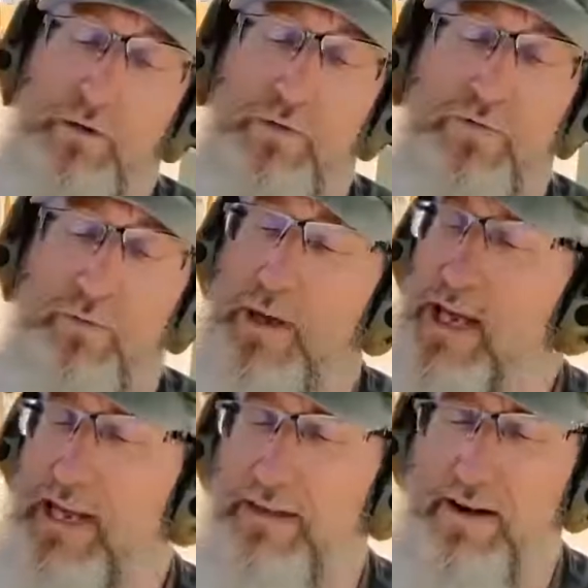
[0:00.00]
for
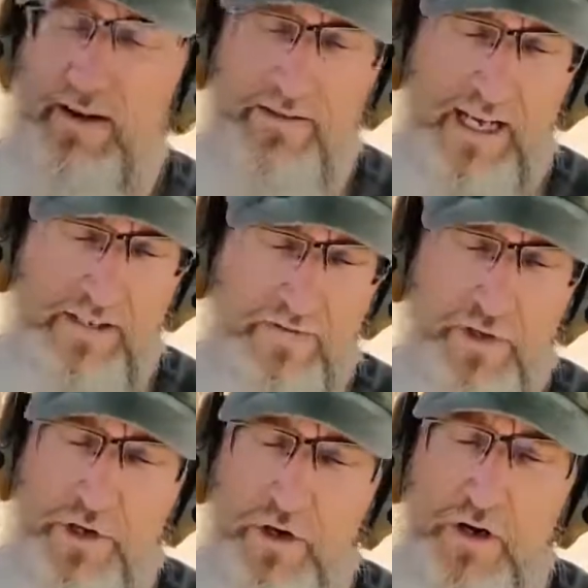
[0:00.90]
me there, that's for
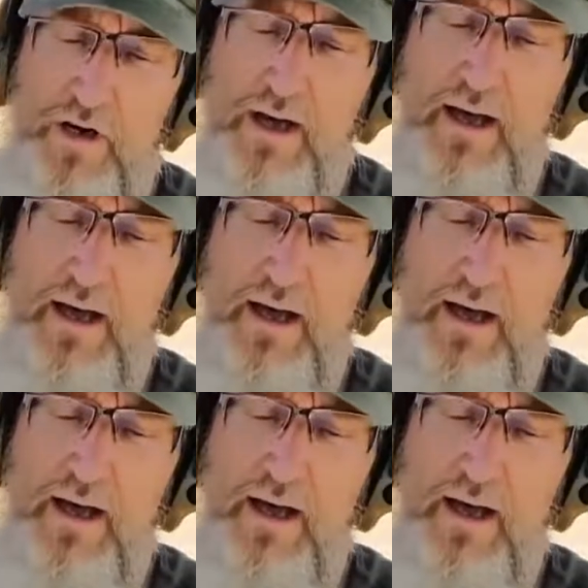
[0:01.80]
sure,